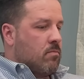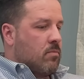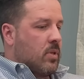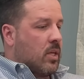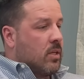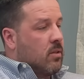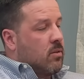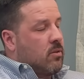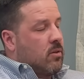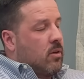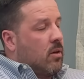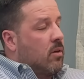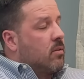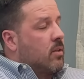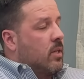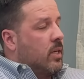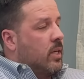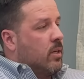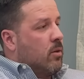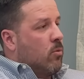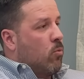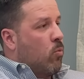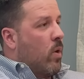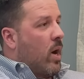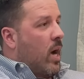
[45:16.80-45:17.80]

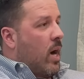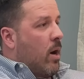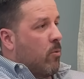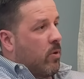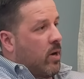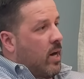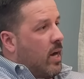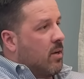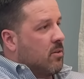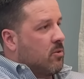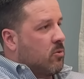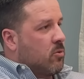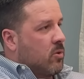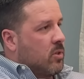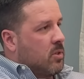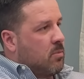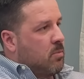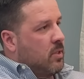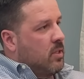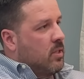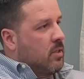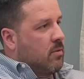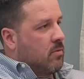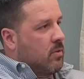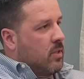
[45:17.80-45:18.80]
consulting while we're outsourced
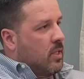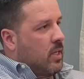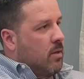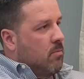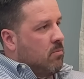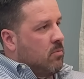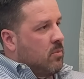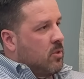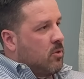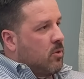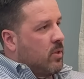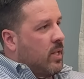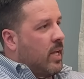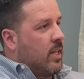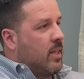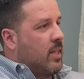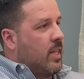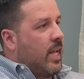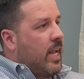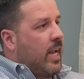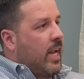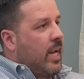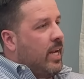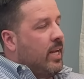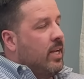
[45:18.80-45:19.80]
billing for them so that
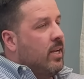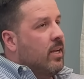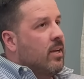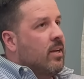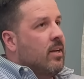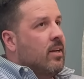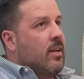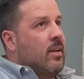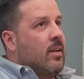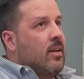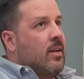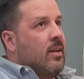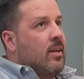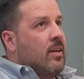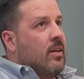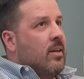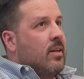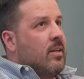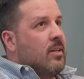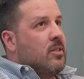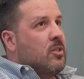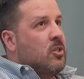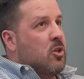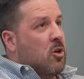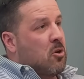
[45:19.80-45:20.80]
they
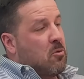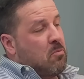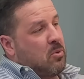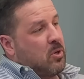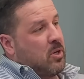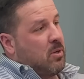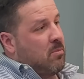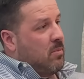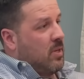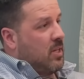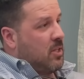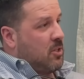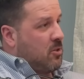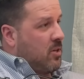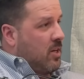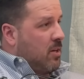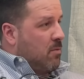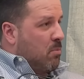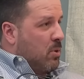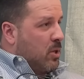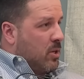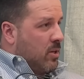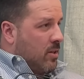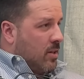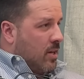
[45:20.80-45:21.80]
don't put
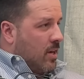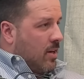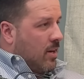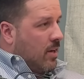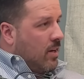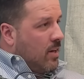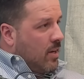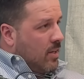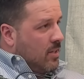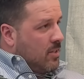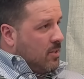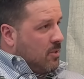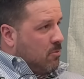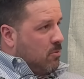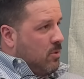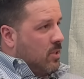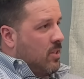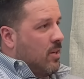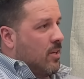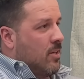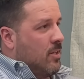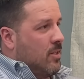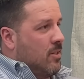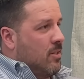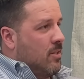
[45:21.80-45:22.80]
administrative burden on us with
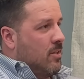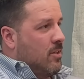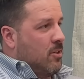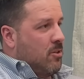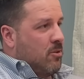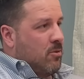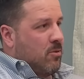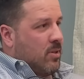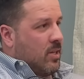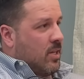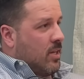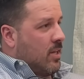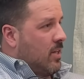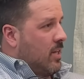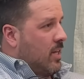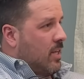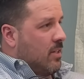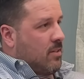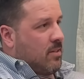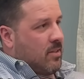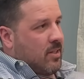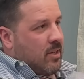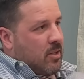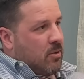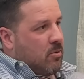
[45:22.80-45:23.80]
undue and
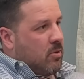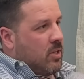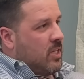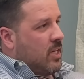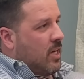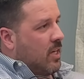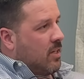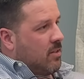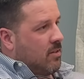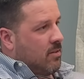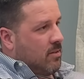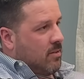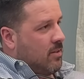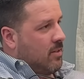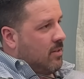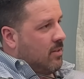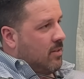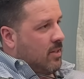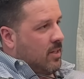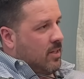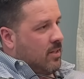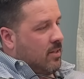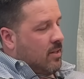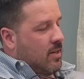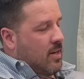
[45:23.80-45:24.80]
unnecessary rejections
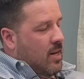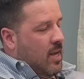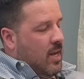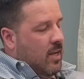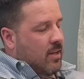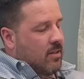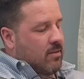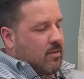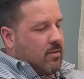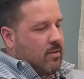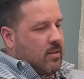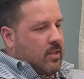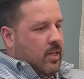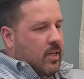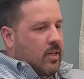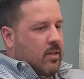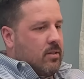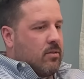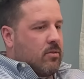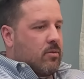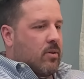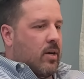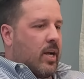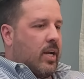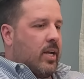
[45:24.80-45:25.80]
and denials and
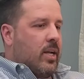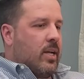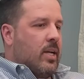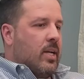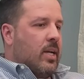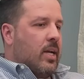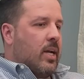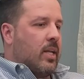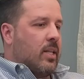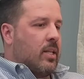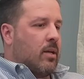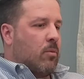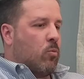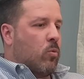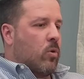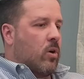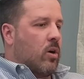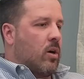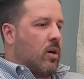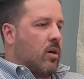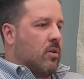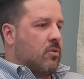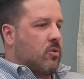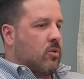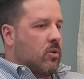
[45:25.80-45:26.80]
things, right? And then we're
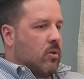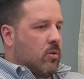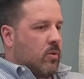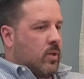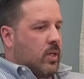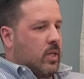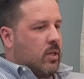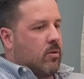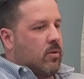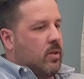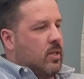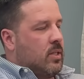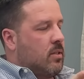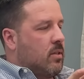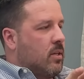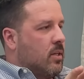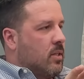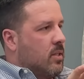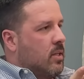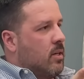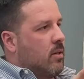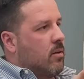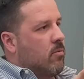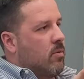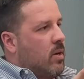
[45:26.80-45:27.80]
also
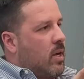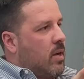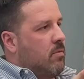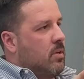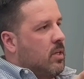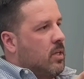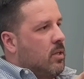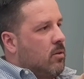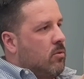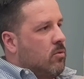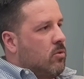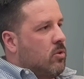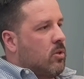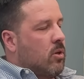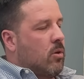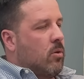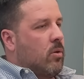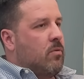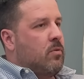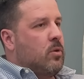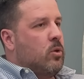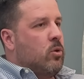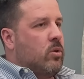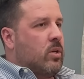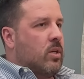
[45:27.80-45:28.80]
increasing their revenue. So
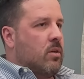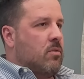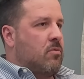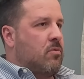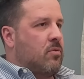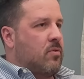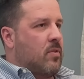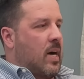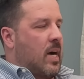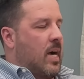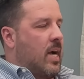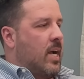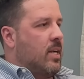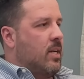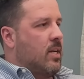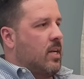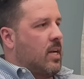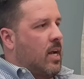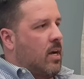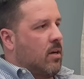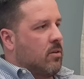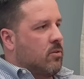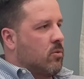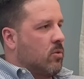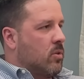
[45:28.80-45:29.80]
if you can find an
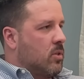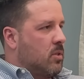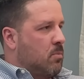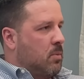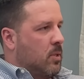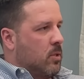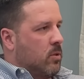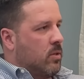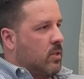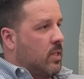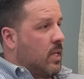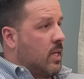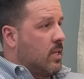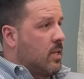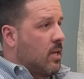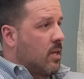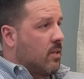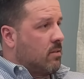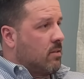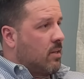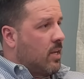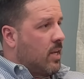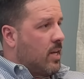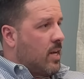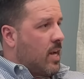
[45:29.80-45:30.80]
outsourced biller that
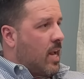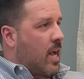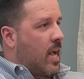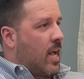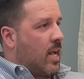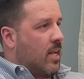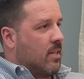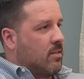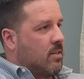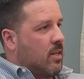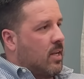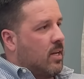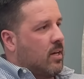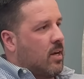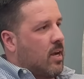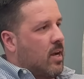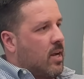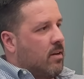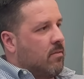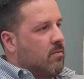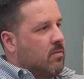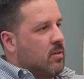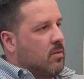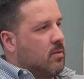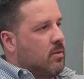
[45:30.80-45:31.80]
does that and has that
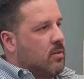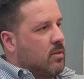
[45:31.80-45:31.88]
kind of